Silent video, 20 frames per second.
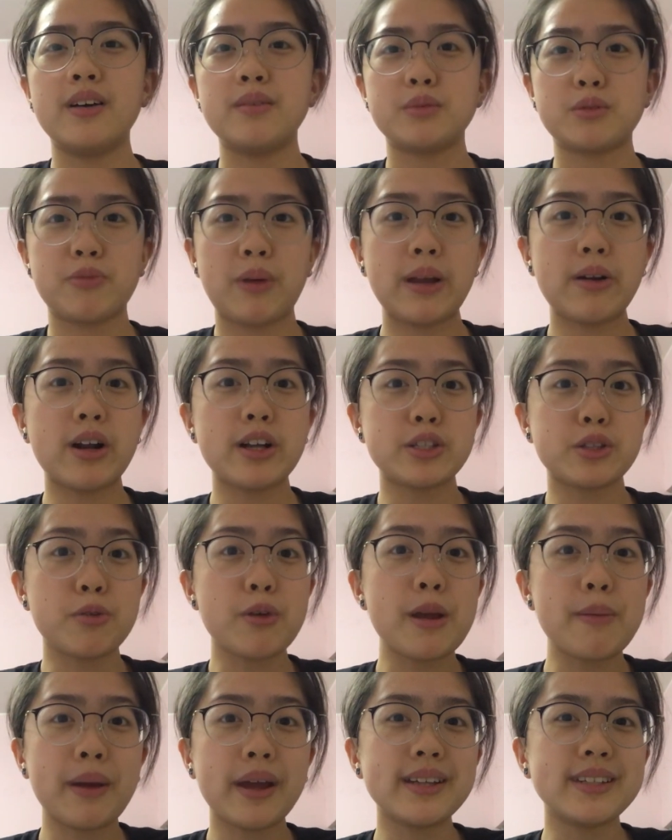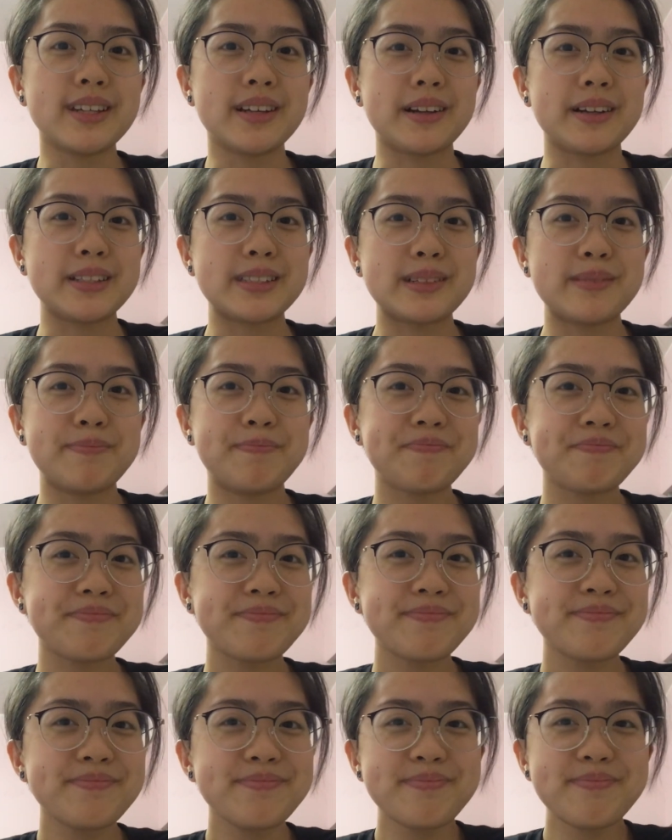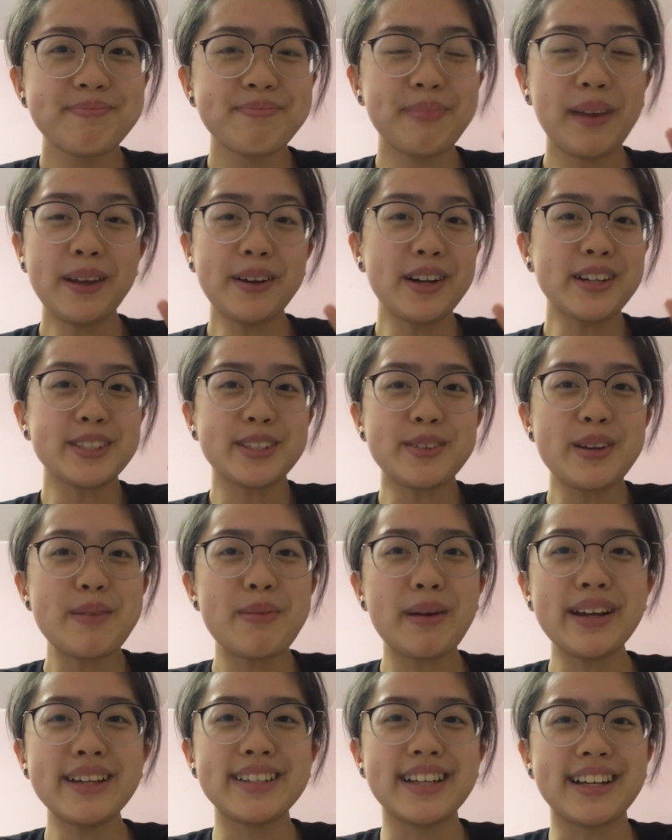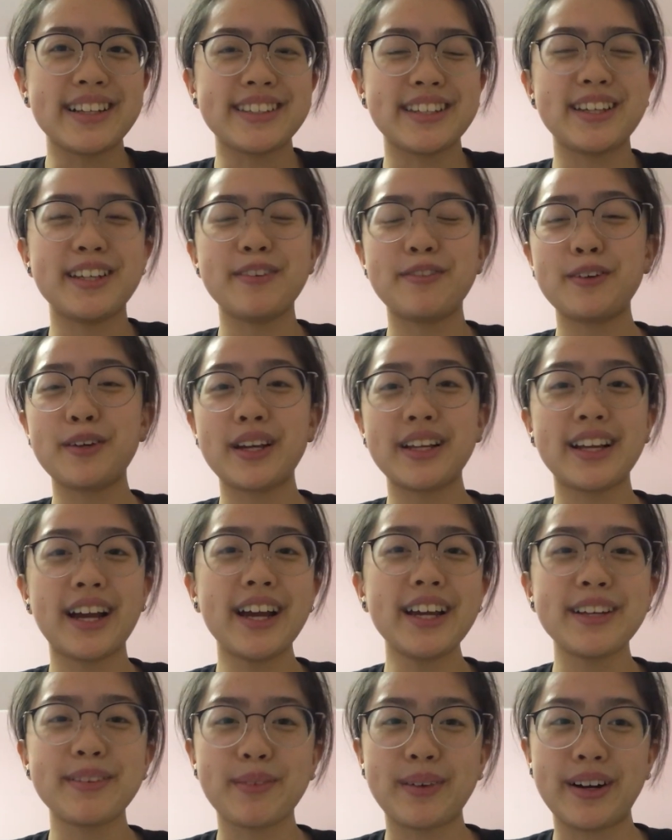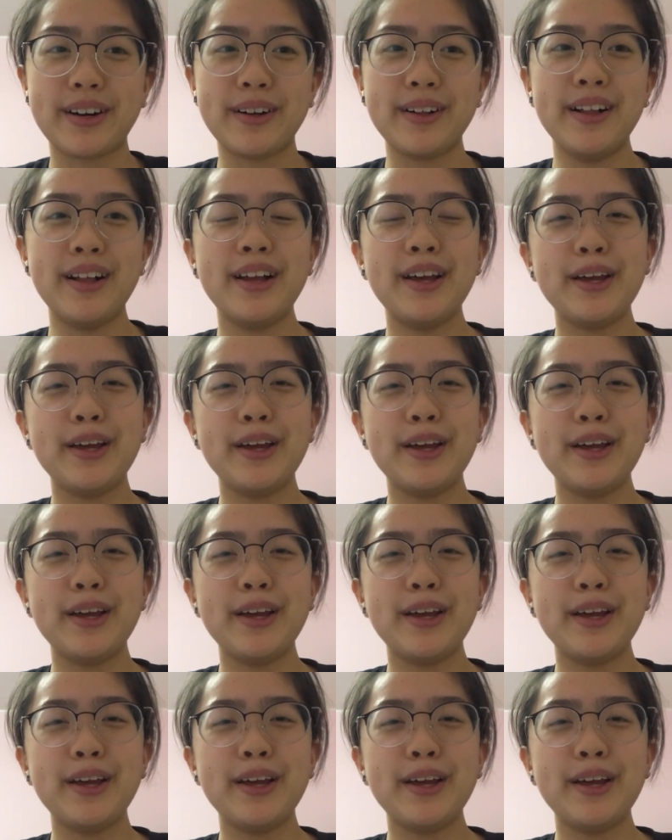Painter has 3 paintings. Painter has 3 paintings, and if you can kite well,